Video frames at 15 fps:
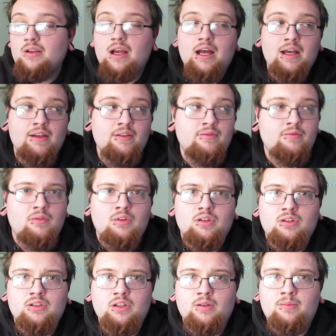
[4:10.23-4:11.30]
I
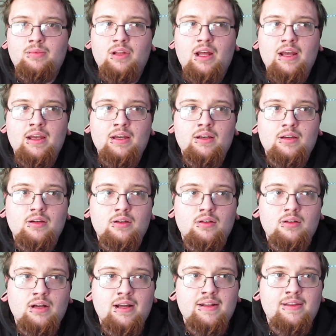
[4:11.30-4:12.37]
looked up, like,
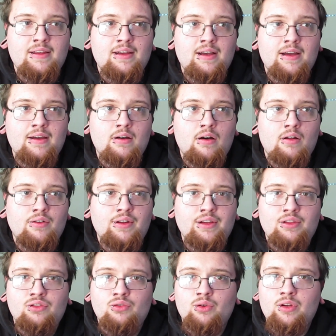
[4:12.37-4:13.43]
I think I called
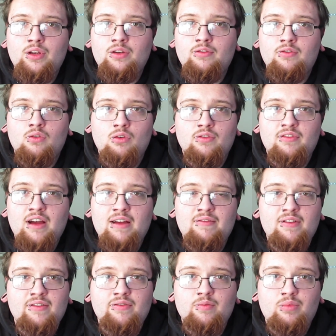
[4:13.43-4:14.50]
like 3, 4, 5
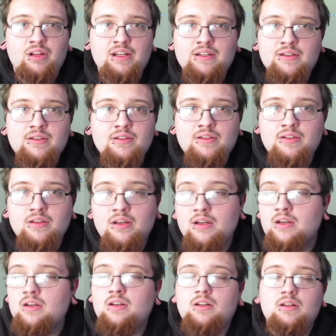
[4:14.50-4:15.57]
different places.
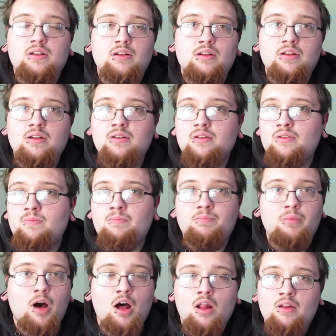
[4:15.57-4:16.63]

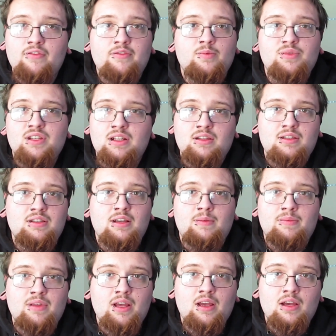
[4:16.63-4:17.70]
All of them said the same
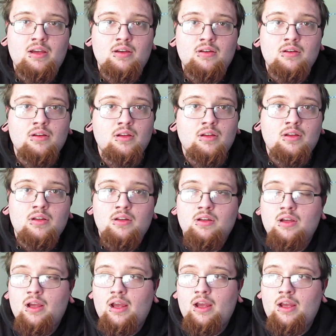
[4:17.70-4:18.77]
thing.
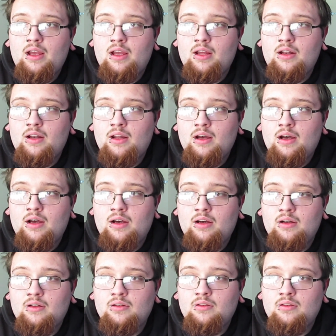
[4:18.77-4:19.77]
And I